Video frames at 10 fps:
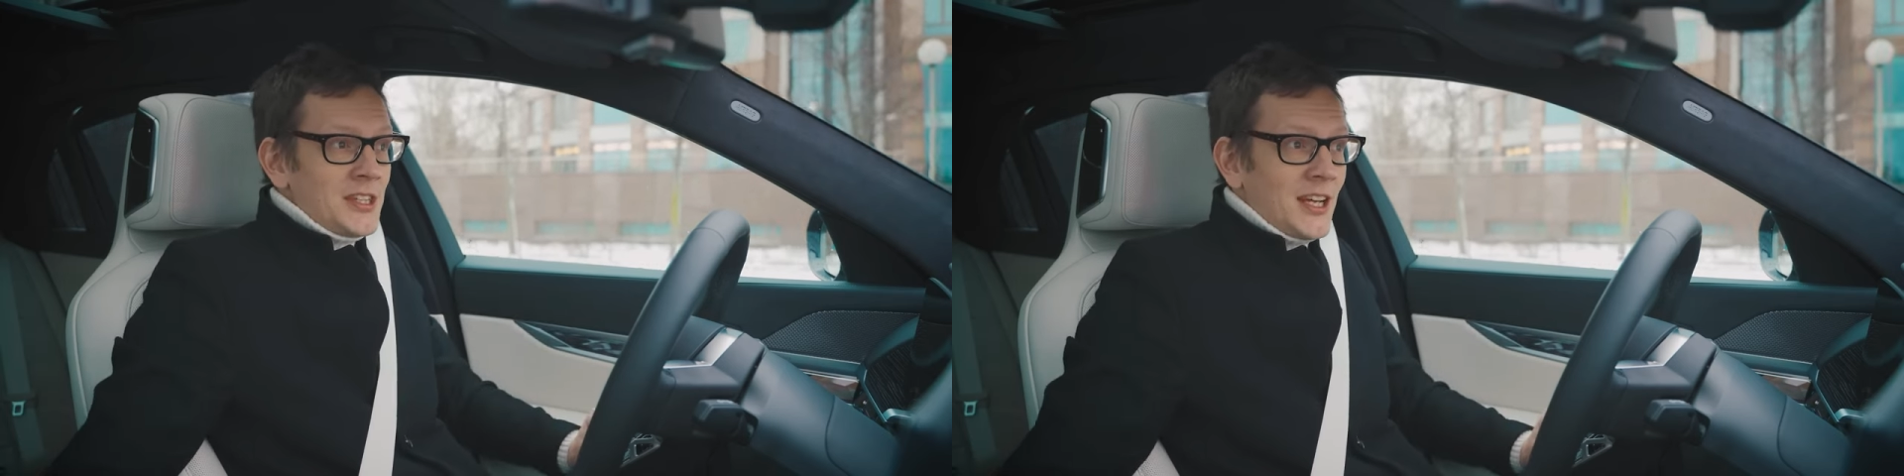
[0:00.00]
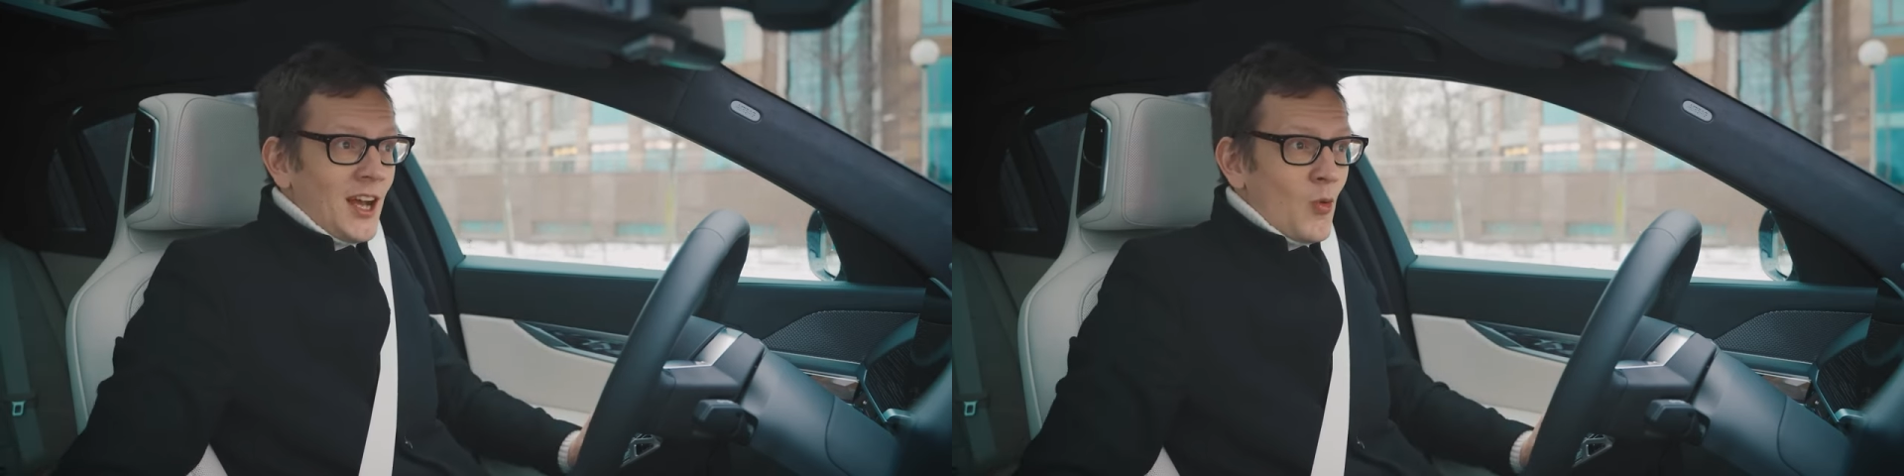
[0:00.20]

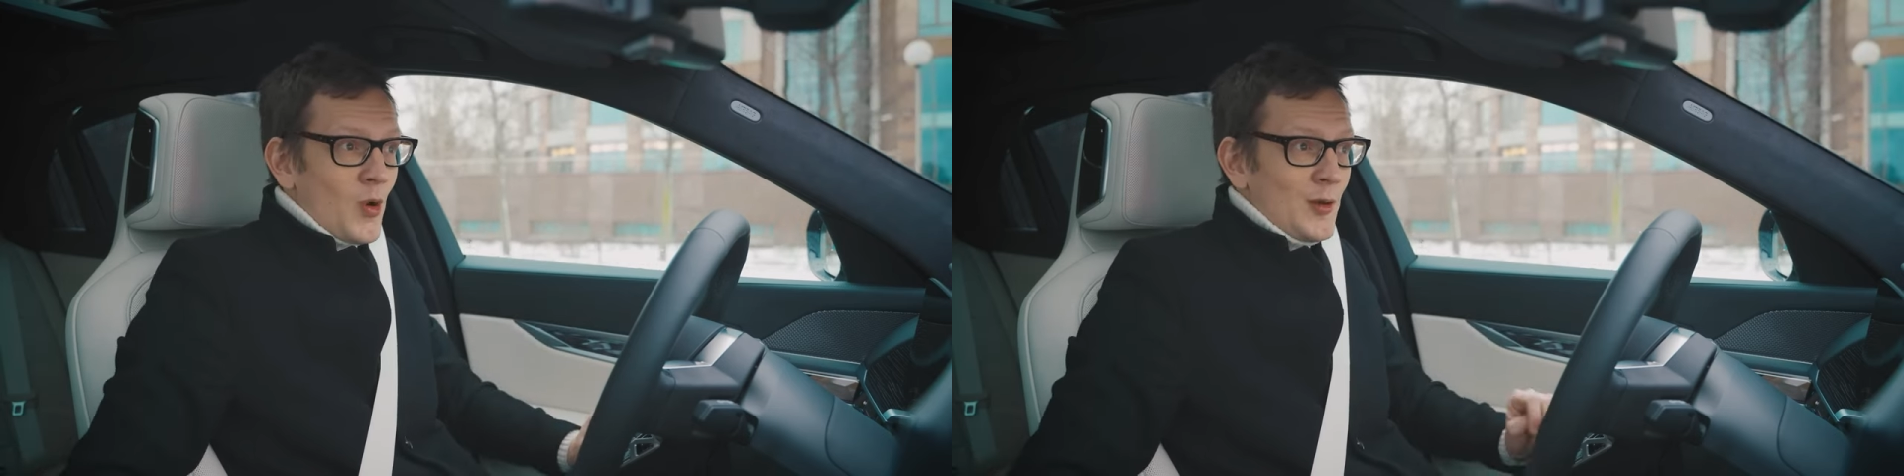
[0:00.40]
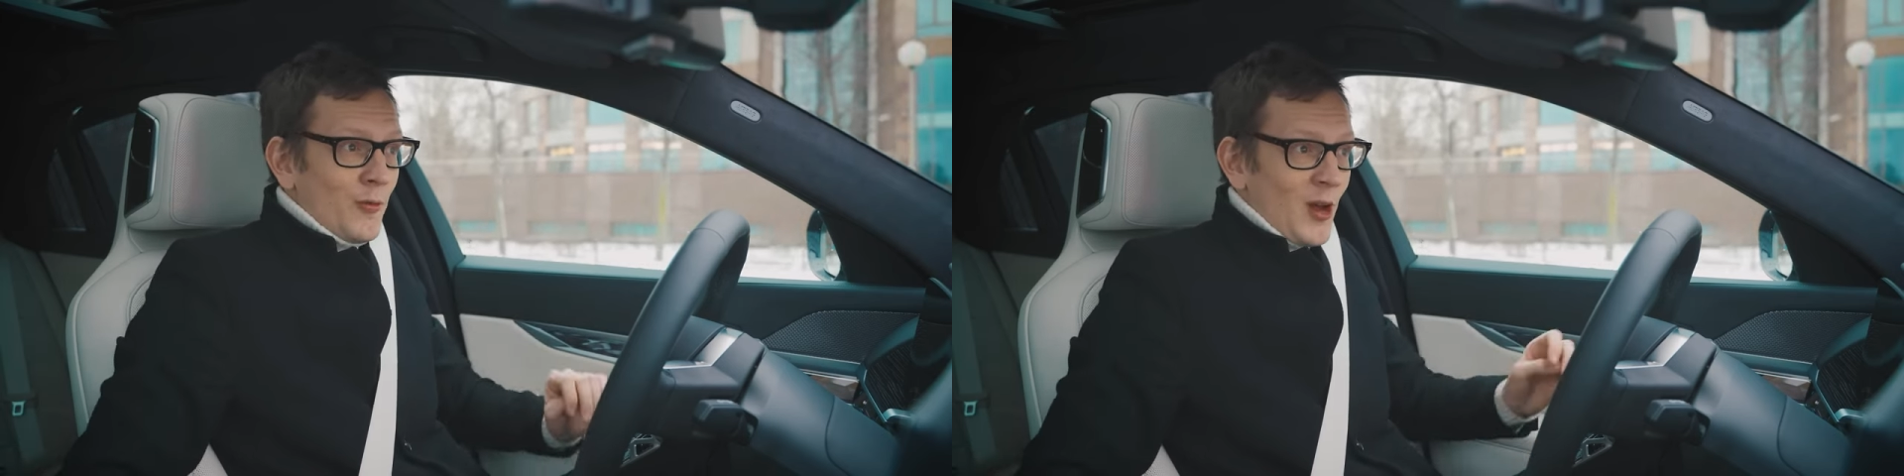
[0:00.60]
There is
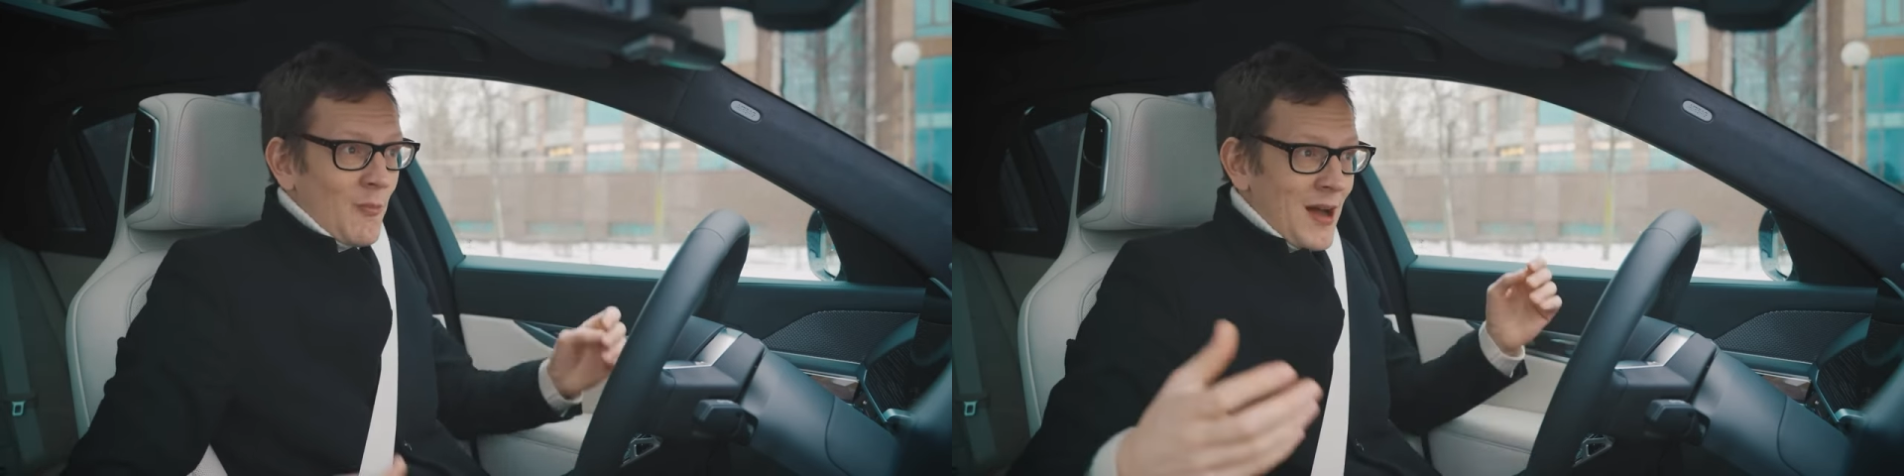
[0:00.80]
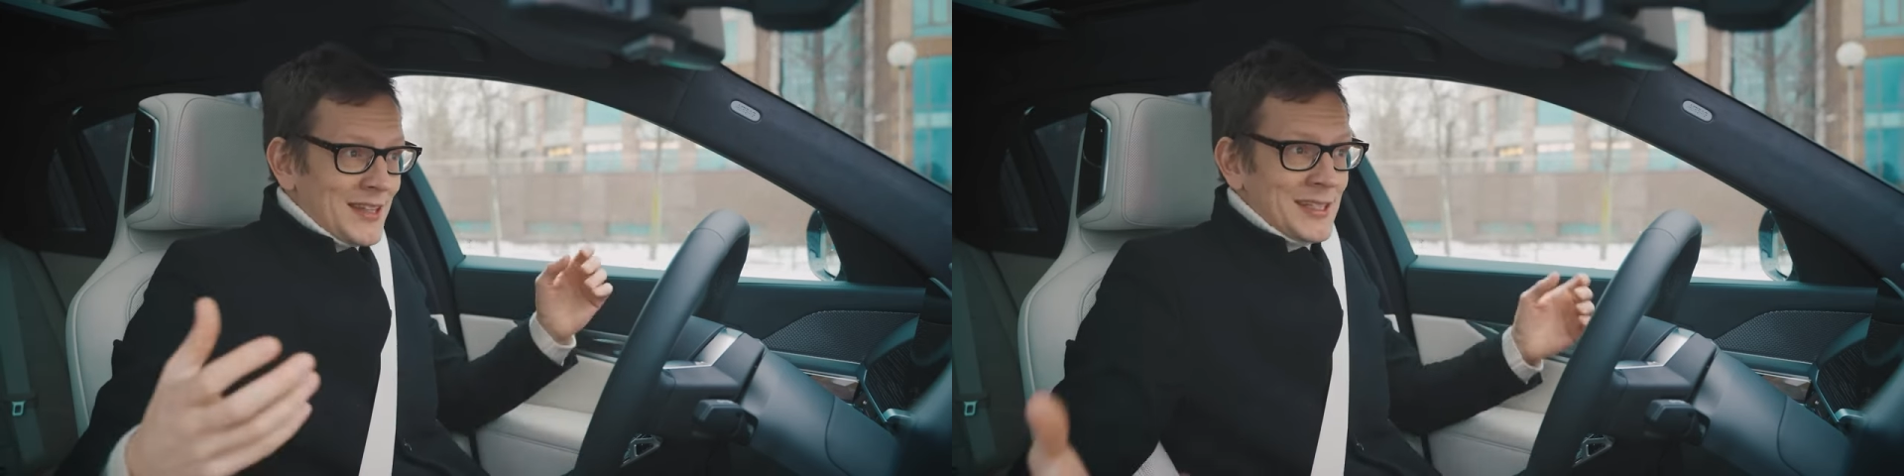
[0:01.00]
no
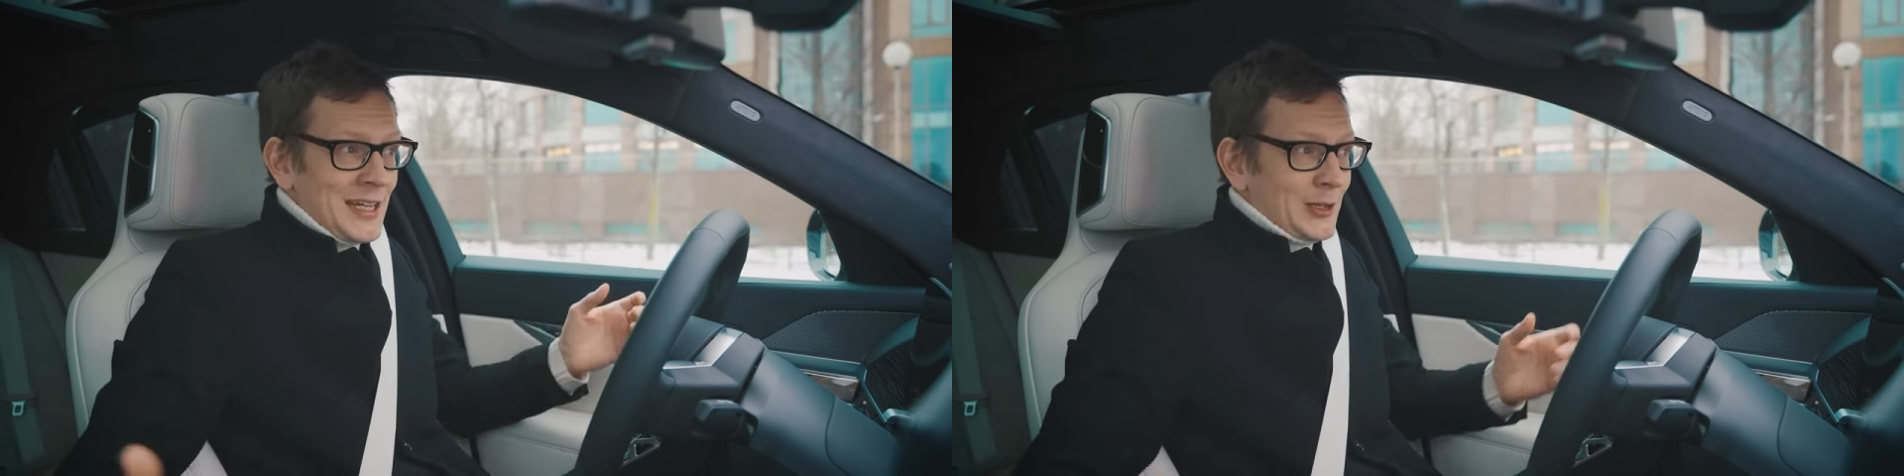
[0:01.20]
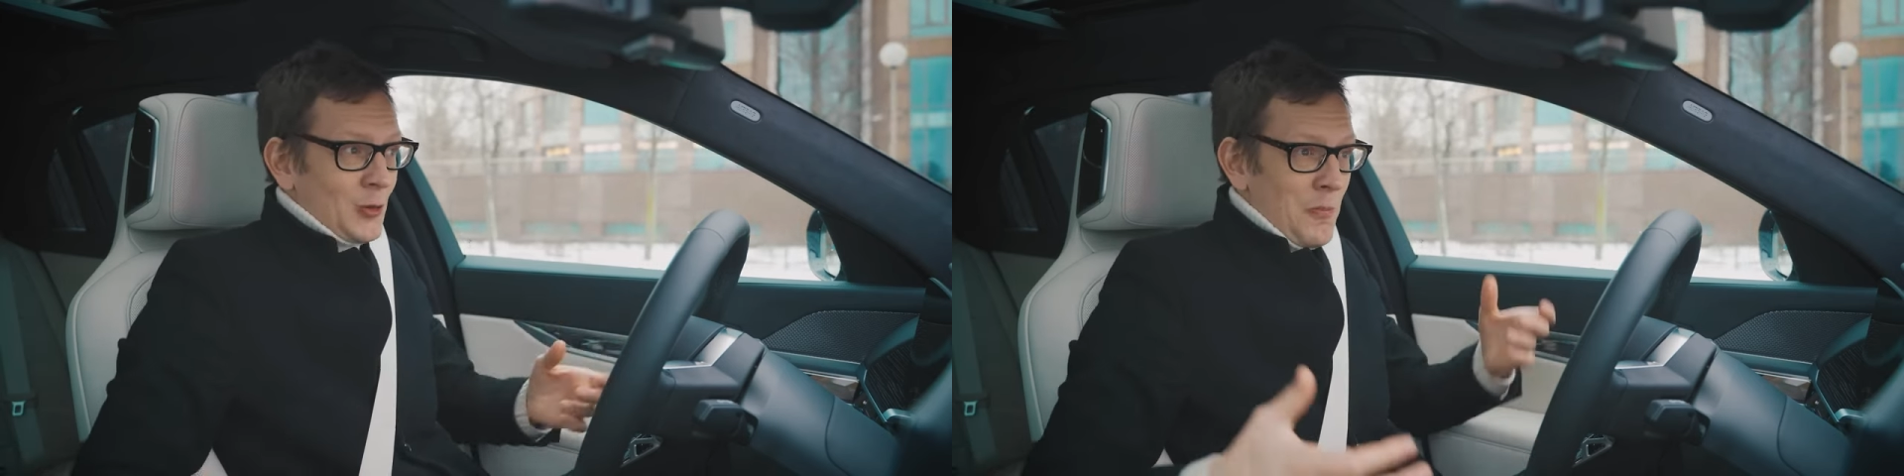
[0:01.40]
information
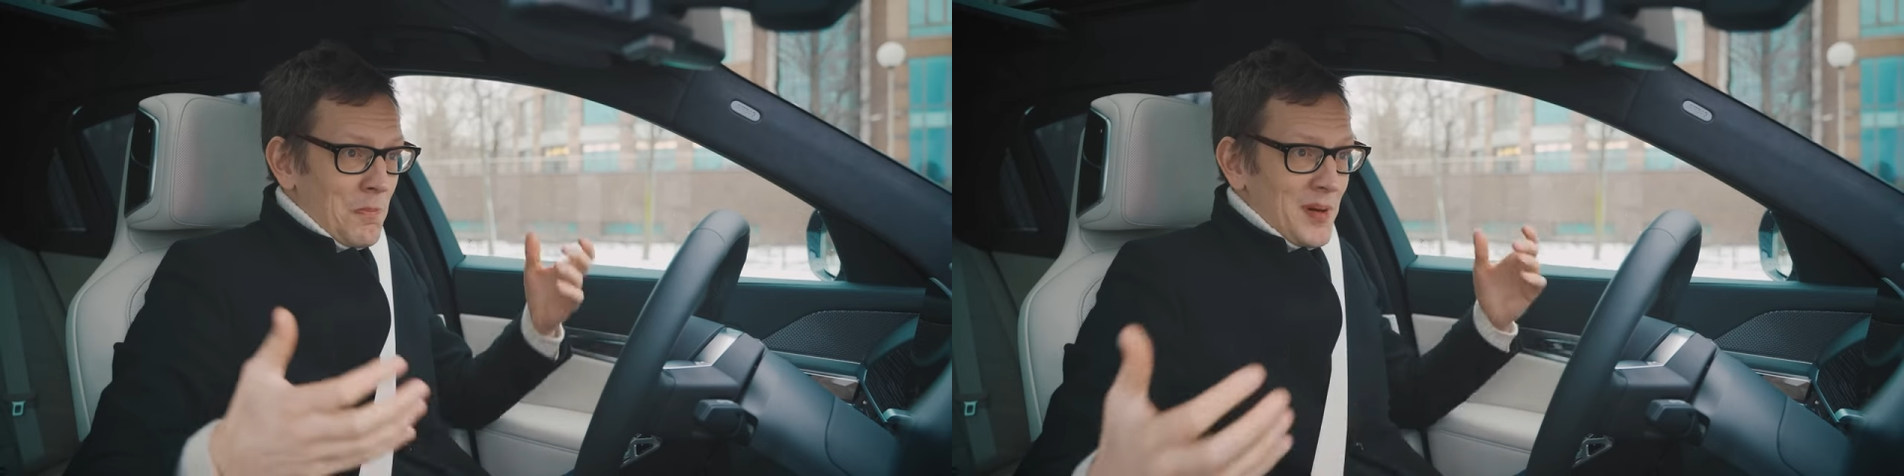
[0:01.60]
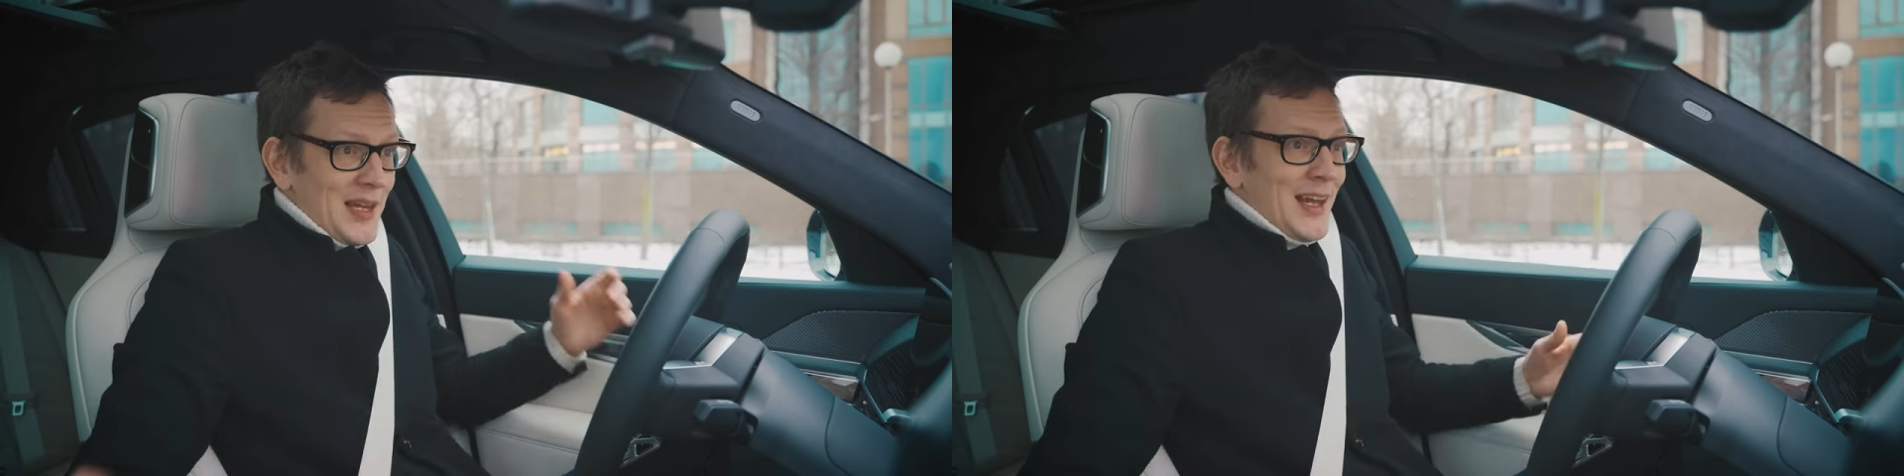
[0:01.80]
here
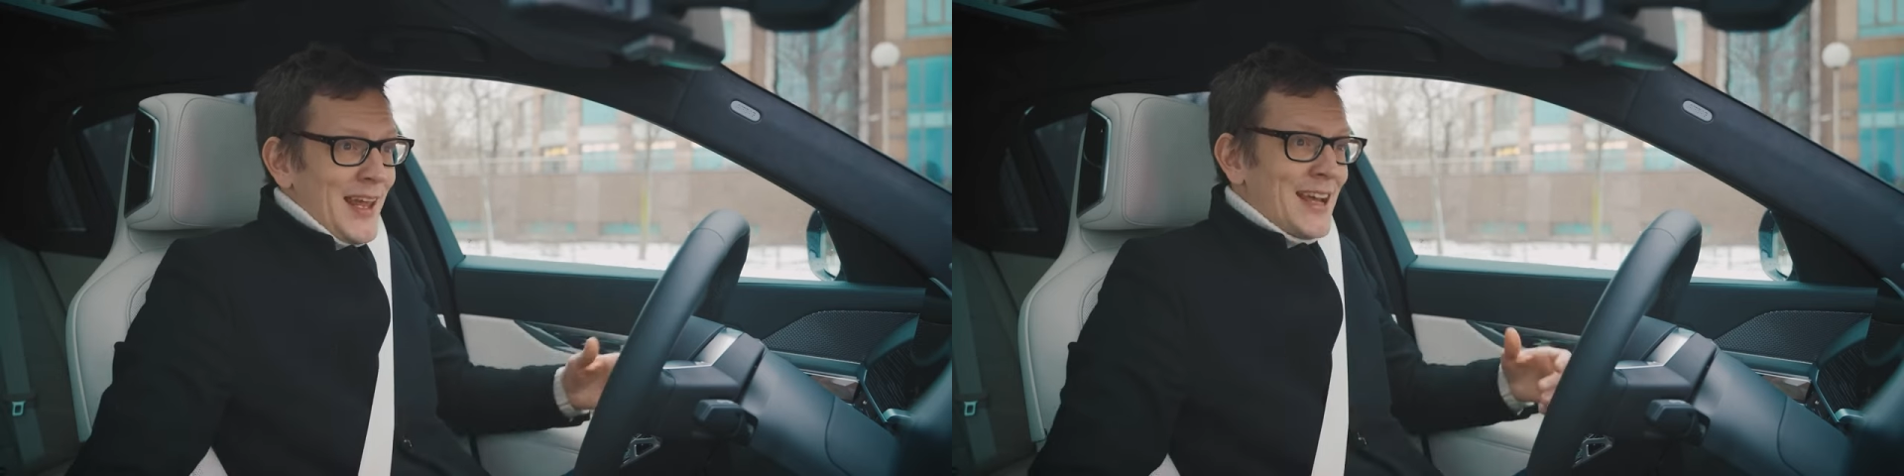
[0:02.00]
about whether